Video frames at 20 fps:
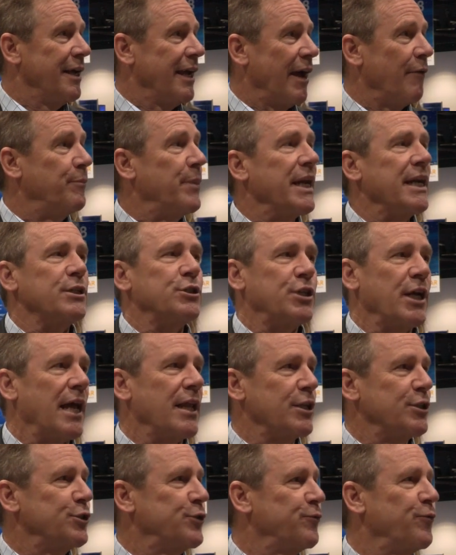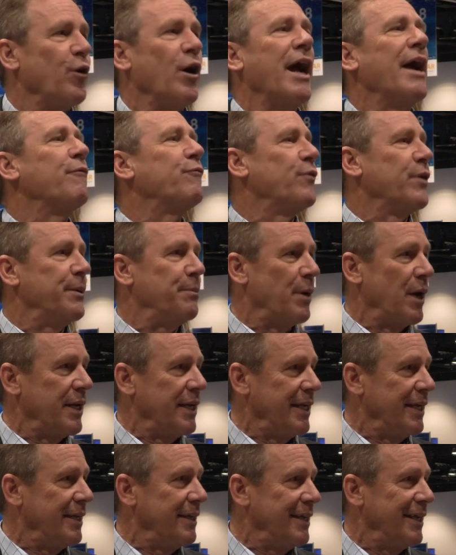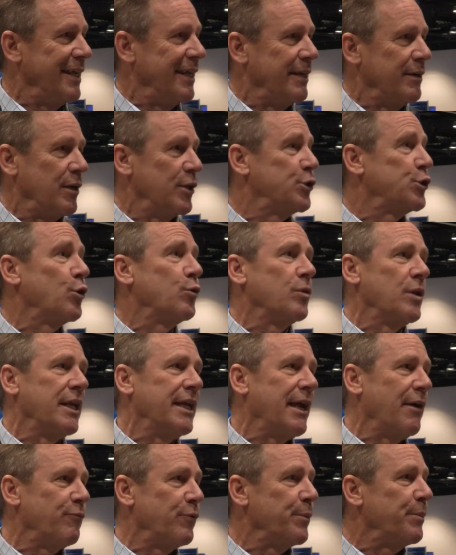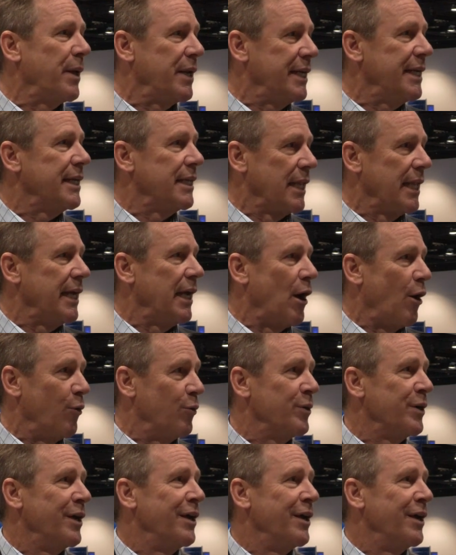have been a challenge for everybody, certainly everybody in LEO.